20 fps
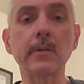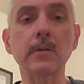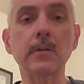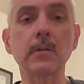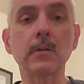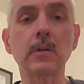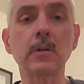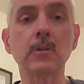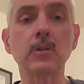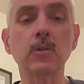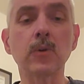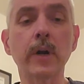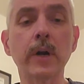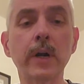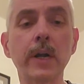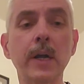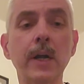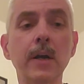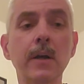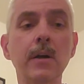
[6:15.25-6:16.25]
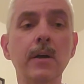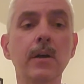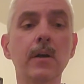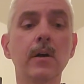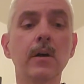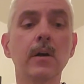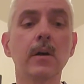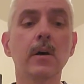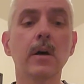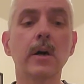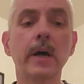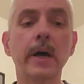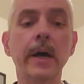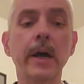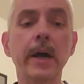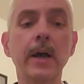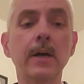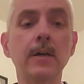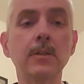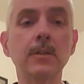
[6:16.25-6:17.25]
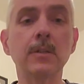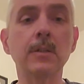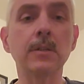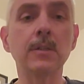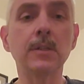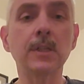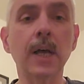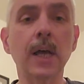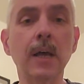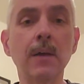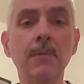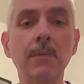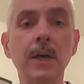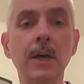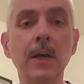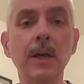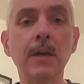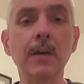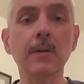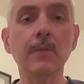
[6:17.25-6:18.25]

the training has sustained me,